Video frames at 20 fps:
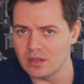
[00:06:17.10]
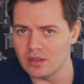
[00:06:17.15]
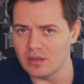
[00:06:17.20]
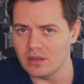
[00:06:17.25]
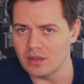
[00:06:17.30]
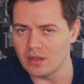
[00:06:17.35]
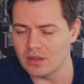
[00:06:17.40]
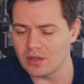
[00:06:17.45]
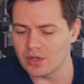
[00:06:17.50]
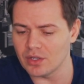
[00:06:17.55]

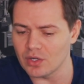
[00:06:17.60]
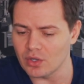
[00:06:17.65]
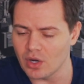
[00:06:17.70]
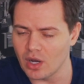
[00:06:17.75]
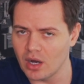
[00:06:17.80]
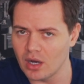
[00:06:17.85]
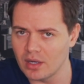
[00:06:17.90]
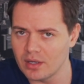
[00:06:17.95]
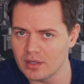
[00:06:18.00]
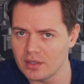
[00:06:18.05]
either you're
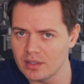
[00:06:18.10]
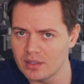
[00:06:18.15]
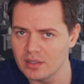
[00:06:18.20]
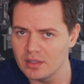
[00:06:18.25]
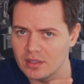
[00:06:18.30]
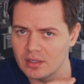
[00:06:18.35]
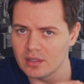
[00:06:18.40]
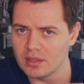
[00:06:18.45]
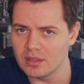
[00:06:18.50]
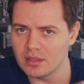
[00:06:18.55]
on,
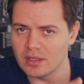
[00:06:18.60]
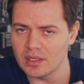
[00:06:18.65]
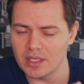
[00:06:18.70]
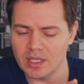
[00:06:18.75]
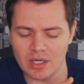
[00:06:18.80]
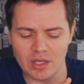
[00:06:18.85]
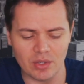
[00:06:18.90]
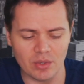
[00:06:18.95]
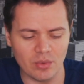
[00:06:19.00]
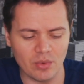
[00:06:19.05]

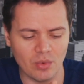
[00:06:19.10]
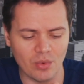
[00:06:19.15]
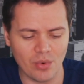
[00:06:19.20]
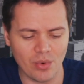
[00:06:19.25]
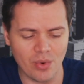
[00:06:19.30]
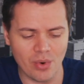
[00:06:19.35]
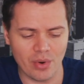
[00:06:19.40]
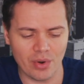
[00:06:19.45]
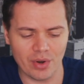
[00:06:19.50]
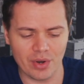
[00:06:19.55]

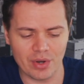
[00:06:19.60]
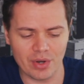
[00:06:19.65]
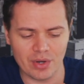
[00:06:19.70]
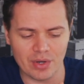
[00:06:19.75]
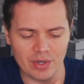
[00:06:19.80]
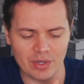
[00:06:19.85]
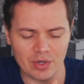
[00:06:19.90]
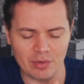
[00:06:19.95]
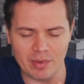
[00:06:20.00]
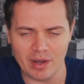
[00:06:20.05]

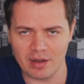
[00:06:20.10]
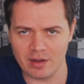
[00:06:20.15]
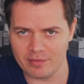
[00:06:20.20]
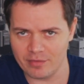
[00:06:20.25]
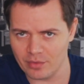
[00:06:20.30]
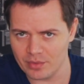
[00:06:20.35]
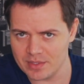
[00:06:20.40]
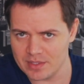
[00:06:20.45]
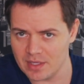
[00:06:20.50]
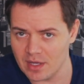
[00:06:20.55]
or your
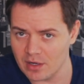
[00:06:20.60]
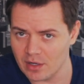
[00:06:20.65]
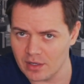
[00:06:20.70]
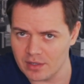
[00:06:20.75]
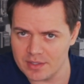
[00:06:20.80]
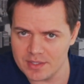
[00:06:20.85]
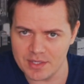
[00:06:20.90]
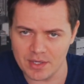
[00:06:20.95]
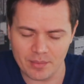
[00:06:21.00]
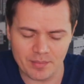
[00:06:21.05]
microphone's not
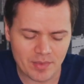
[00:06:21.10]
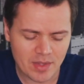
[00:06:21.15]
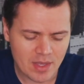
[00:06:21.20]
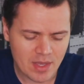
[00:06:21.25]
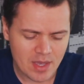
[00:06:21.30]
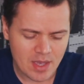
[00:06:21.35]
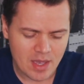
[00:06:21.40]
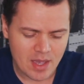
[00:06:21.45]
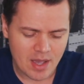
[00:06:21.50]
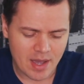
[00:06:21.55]
on. So
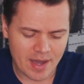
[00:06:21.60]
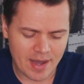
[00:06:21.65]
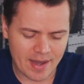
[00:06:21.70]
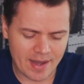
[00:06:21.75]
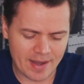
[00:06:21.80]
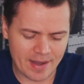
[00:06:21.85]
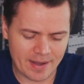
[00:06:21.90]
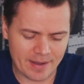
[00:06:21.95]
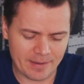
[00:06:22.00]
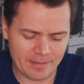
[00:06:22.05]

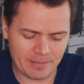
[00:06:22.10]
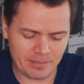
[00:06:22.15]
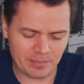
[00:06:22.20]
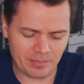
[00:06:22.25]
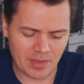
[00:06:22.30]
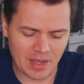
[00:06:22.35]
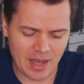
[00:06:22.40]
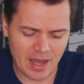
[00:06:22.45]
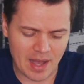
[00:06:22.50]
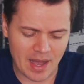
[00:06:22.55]

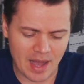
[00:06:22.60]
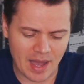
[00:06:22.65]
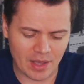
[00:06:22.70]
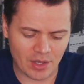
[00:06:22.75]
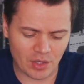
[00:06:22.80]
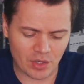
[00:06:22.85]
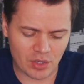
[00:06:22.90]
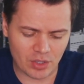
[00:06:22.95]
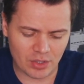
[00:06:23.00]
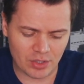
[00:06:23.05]
I
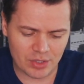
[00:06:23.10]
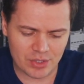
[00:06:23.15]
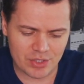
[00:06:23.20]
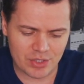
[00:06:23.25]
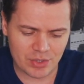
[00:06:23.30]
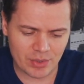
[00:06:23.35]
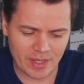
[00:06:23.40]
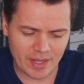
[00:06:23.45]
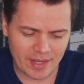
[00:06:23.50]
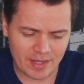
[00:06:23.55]

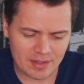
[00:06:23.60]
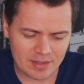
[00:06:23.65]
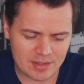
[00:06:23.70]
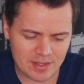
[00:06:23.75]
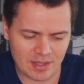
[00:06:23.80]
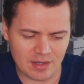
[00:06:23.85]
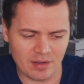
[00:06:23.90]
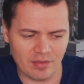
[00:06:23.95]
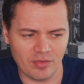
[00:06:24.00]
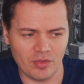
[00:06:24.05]
encourage you guys
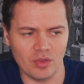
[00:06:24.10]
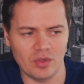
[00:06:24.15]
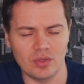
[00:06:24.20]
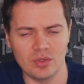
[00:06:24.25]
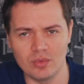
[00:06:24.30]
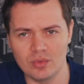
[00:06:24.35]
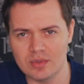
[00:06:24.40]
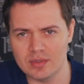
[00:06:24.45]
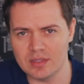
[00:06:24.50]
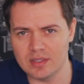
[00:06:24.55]
that if you
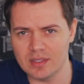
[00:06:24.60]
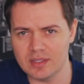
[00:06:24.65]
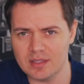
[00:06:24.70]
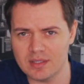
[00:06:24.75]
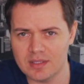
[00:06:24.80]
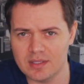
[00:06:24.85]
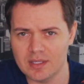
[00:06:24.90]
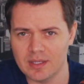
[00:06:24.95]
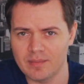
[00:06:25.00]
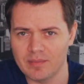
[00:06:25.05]
use
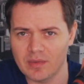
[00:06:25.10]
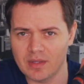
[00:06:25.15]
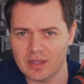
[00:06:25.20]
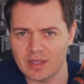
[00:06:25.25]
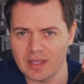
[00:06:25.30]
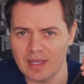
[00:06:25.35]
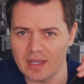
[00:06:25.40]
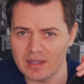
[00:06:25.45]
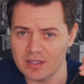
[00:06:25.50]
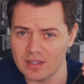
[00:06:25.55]
this,
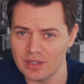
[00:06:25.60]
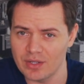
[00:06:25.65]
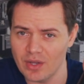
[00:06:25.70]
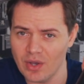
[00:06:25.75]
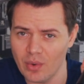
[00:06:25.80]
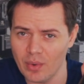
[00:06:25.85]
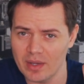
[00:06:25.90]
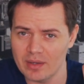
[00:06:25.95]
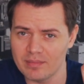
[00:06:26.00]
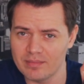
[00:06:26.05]
get to
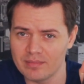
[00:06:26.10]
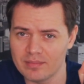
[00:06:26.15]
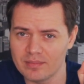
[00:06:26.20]
know it,